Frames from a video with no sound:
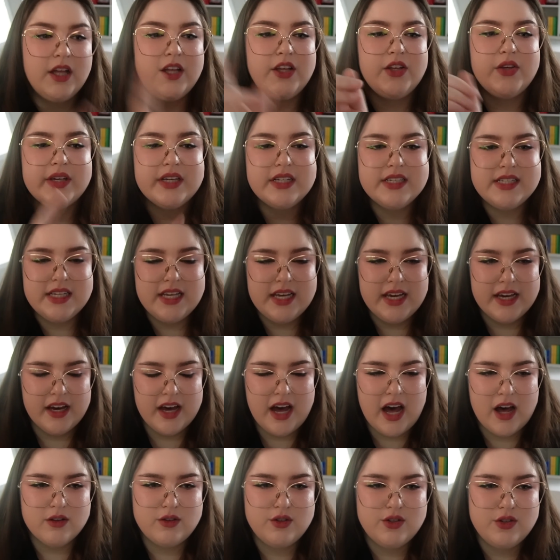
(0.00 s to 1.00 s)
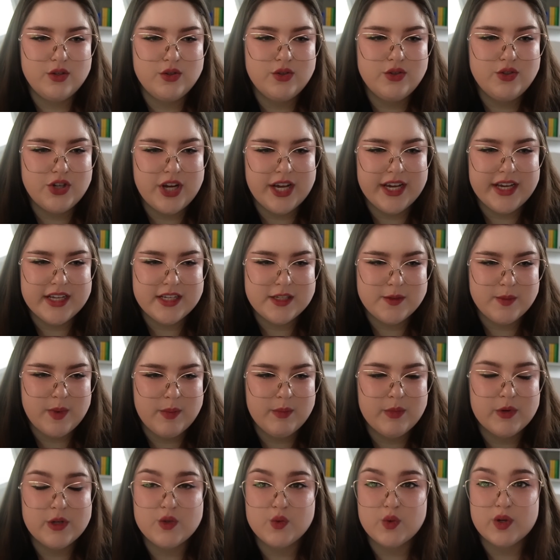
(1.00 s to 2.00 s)
You can see here how two Stray Kids
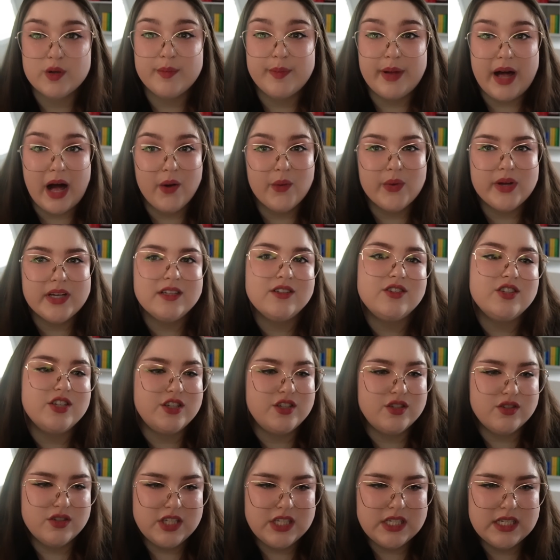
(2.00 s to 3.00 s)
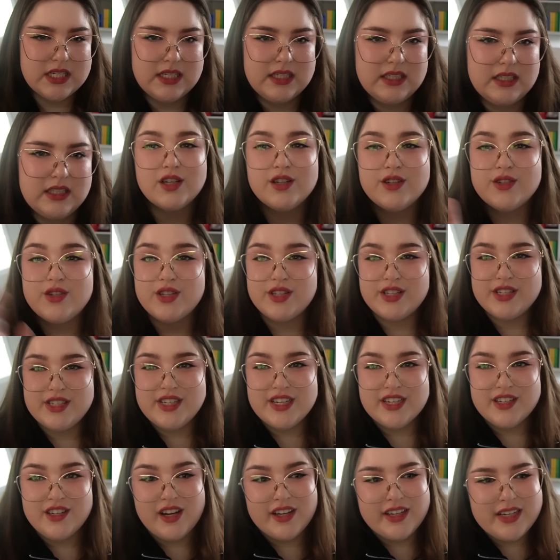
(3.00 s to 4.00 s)
members were bowing to Yunjin. So this
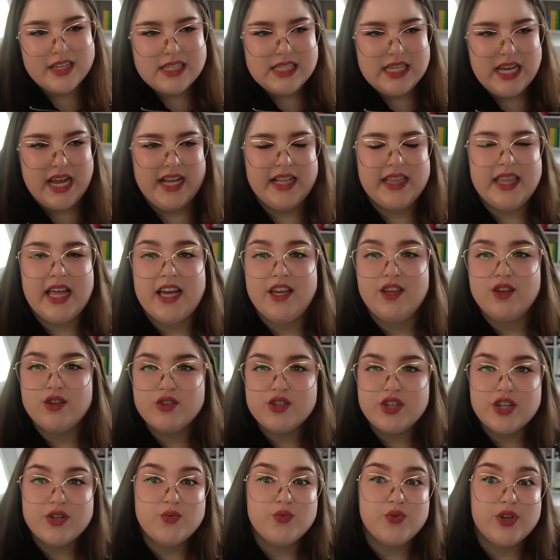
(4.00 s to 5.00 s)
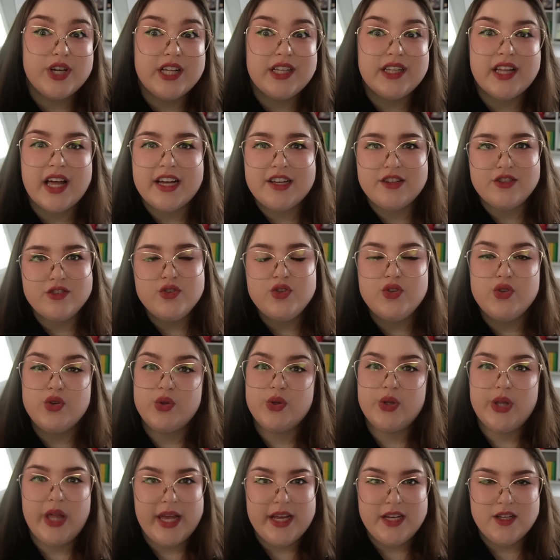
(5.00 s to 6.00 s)
TikTok is saying that Yunjin realized
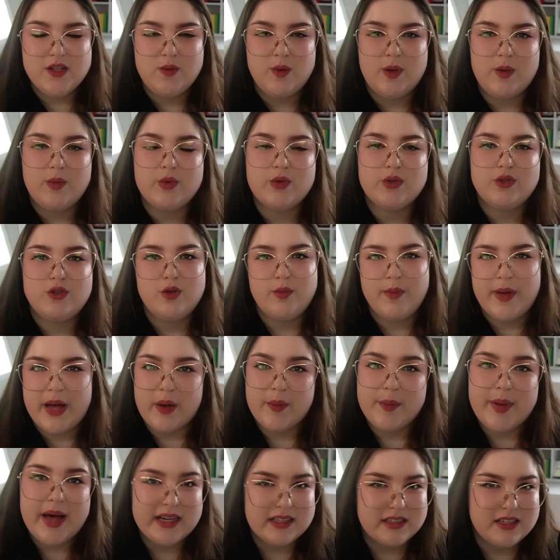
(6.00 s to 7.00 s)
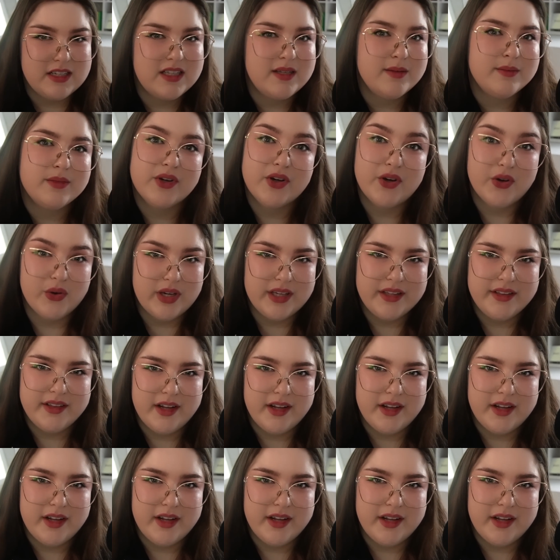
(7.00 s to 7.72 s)
too late to be able to bow back to them or greet